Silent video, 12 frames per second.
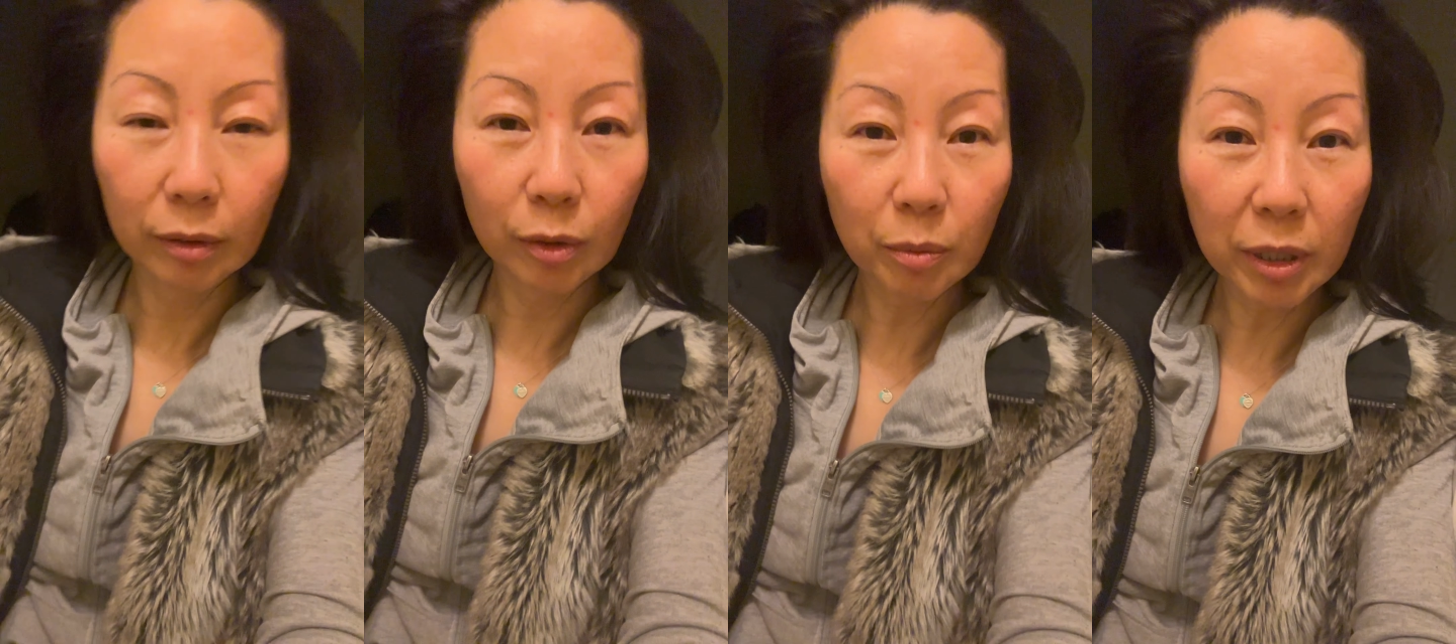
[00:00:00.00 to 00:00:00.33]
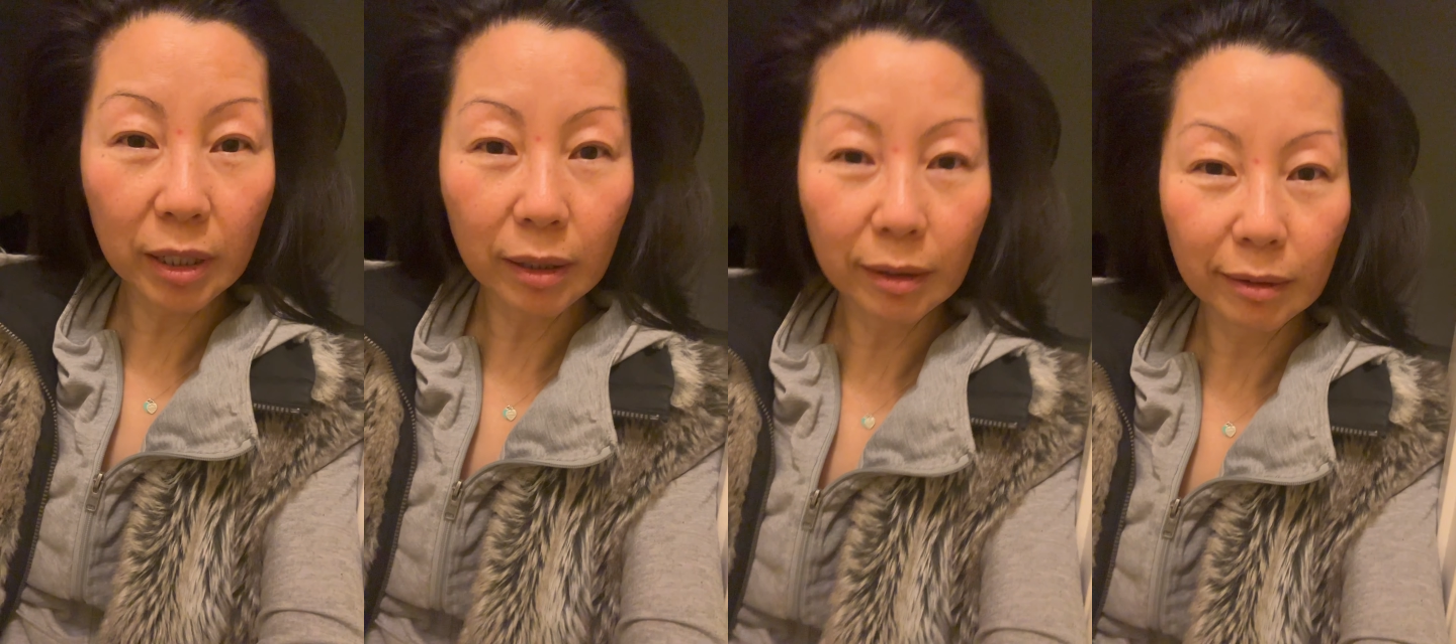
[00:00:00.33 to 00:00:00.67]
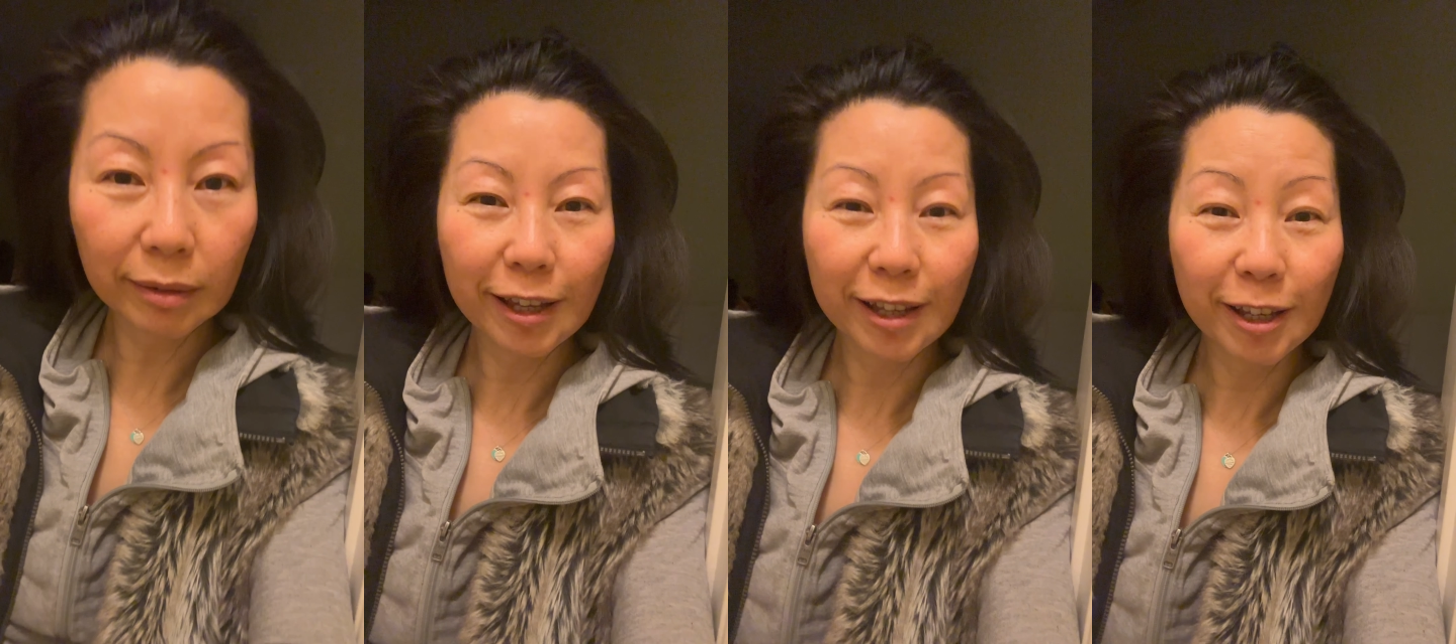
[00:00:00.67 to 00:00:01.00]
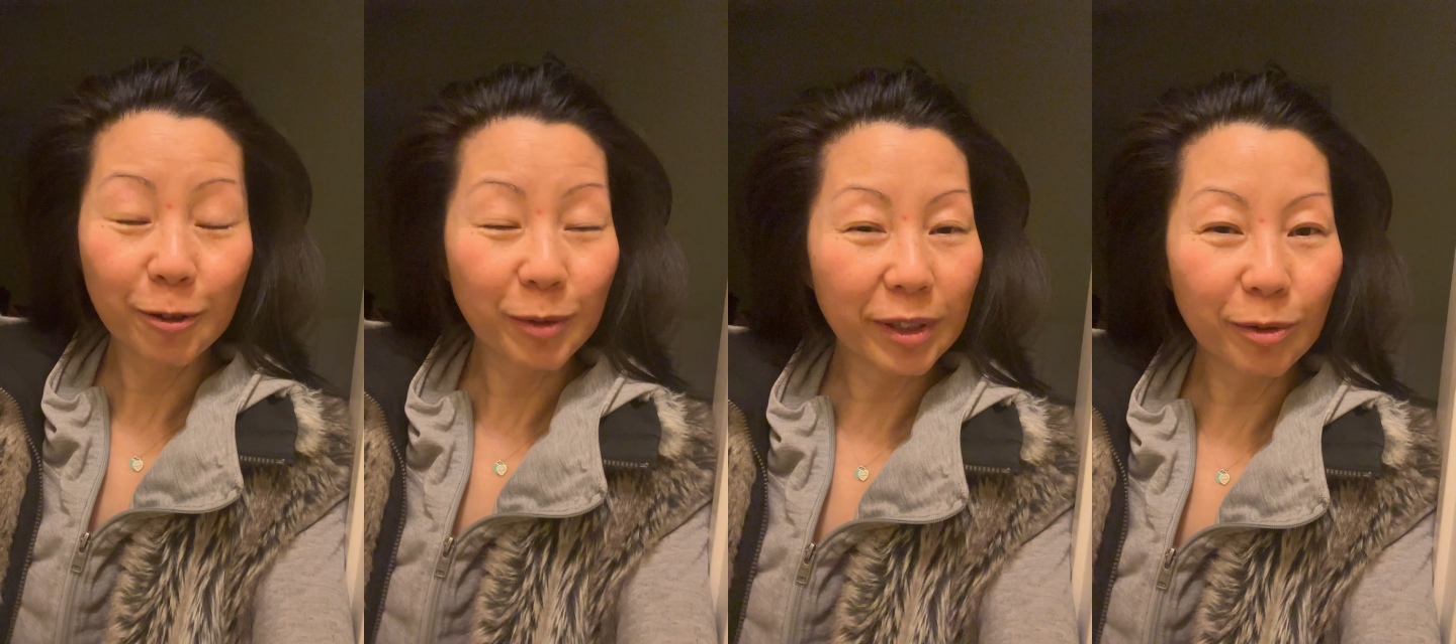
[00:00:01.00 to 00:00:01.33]
to meeting
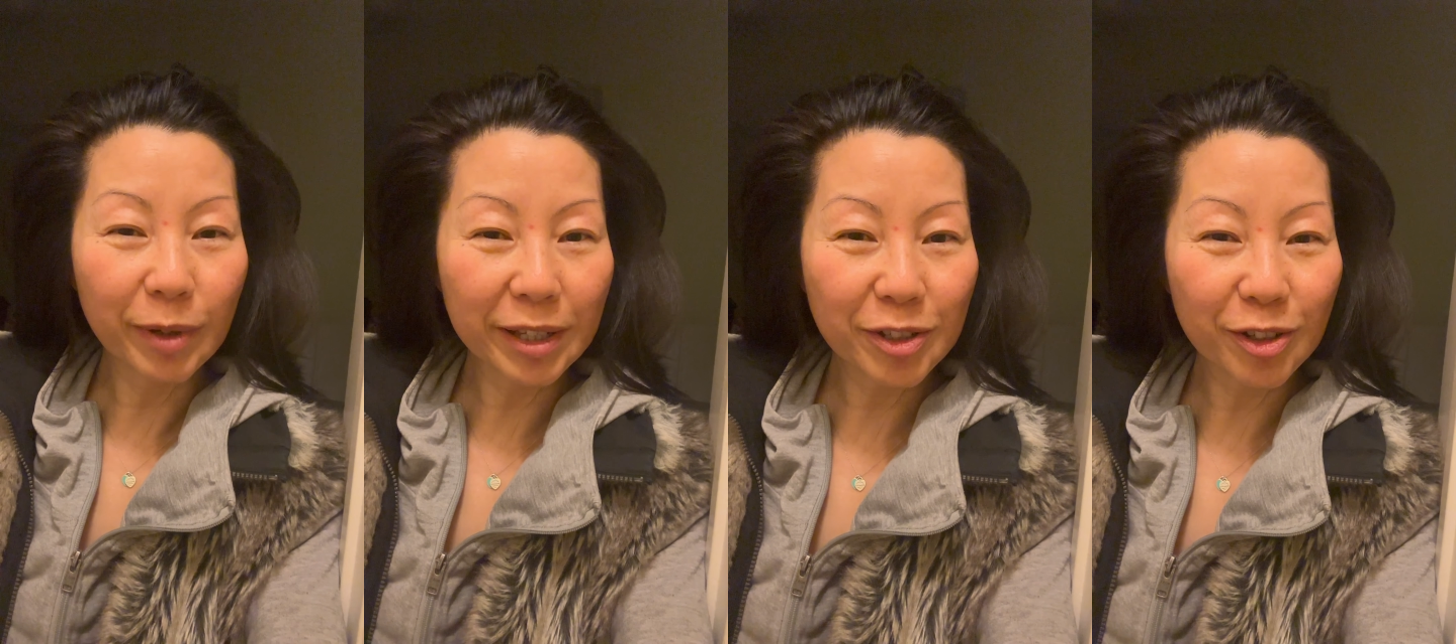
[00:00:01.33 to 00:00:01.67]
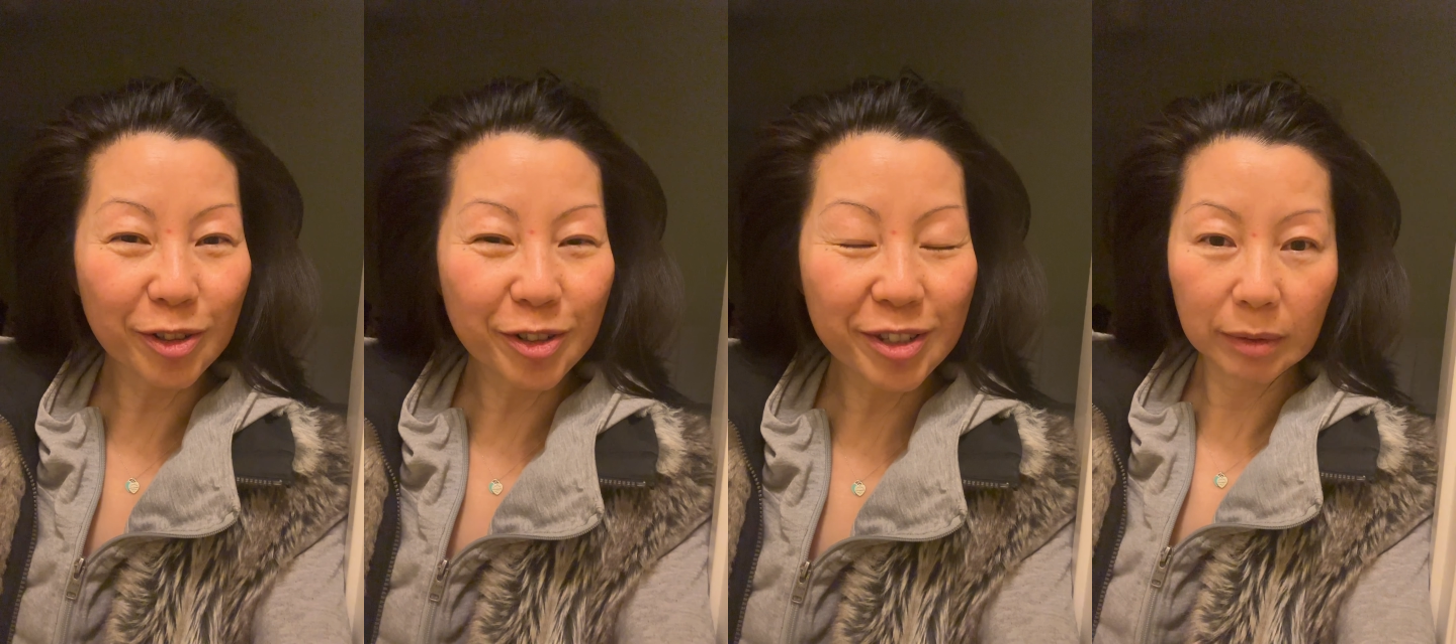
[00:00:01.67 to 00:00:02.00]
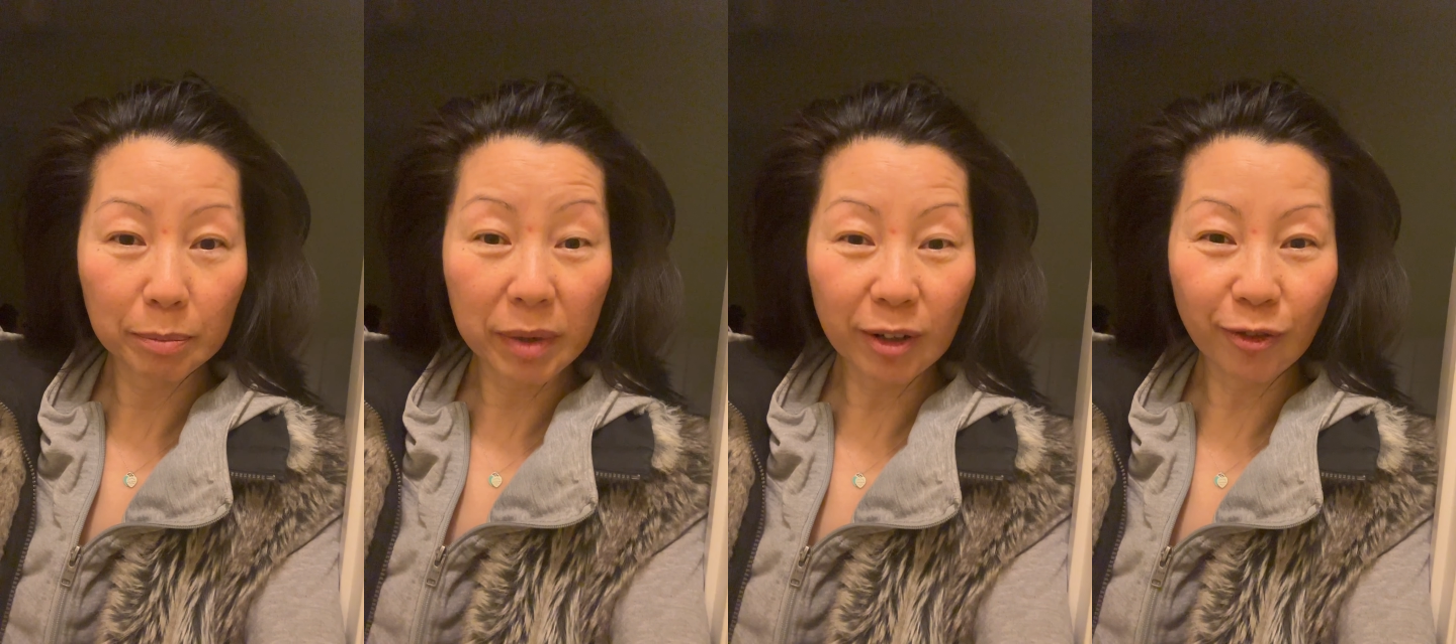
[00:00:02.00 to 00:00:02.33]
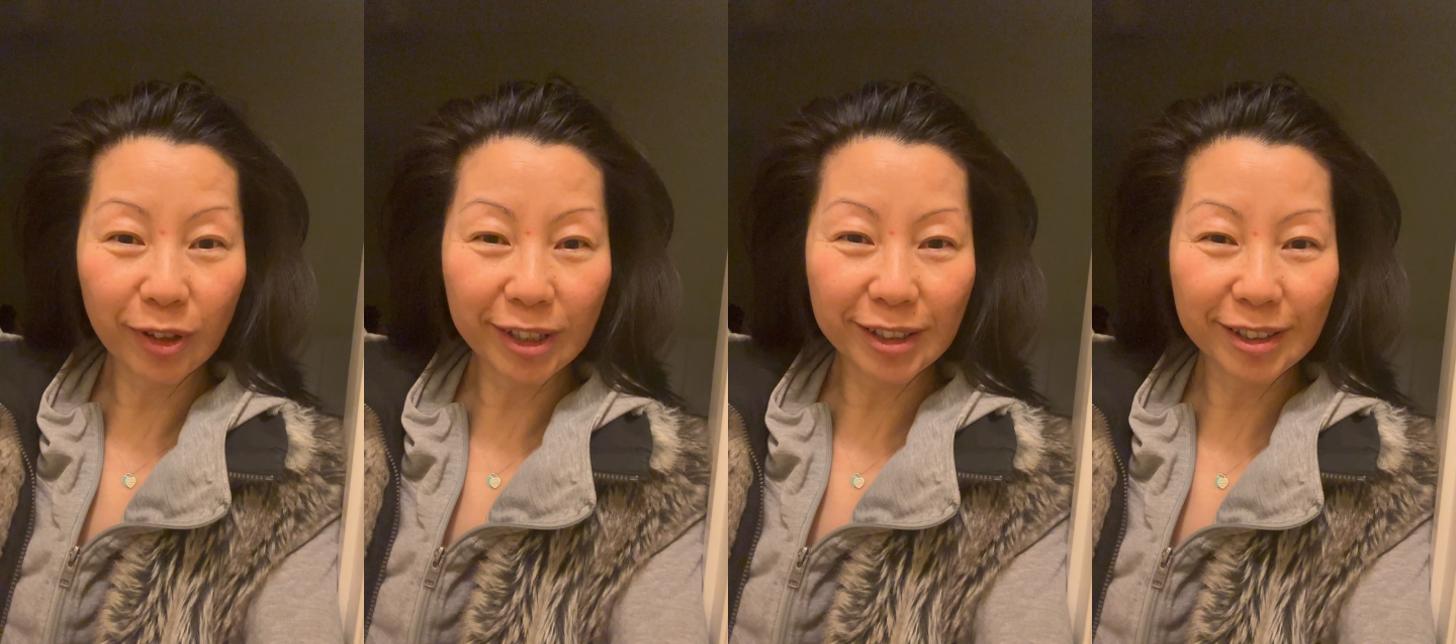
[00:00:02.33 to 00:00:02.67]
with wet shirt, bare
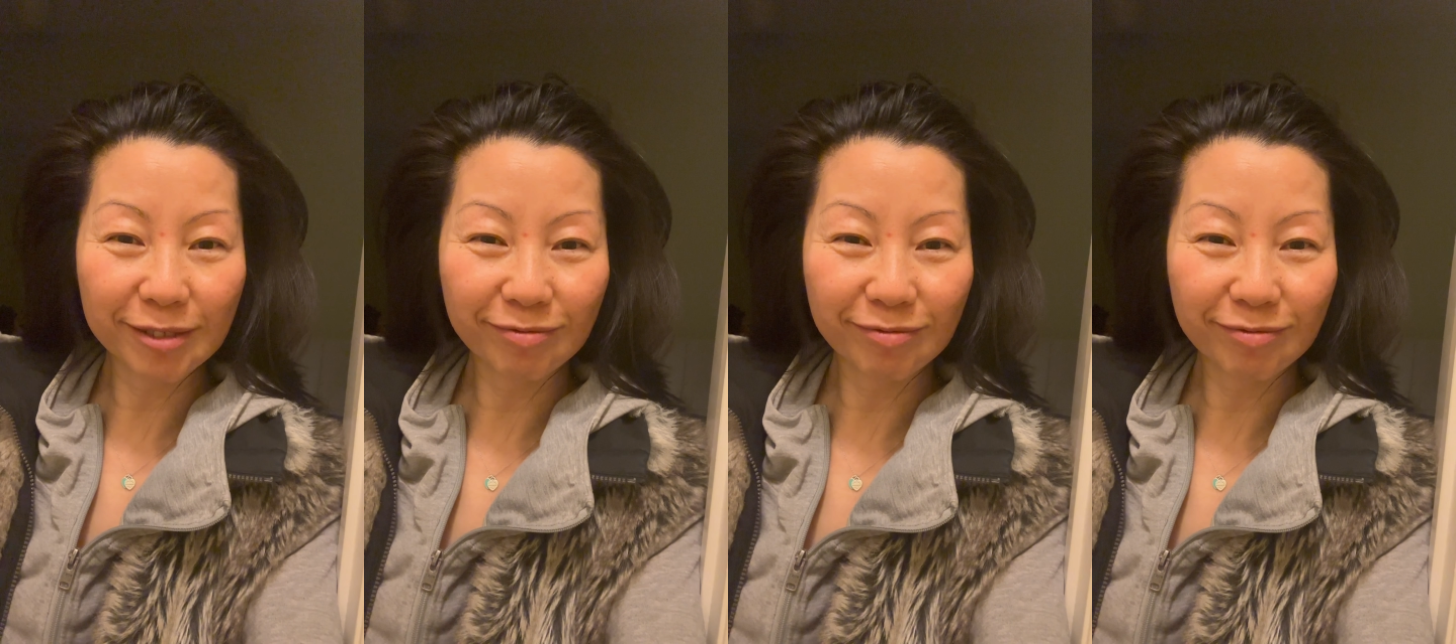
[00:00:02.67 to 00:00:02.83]
feet.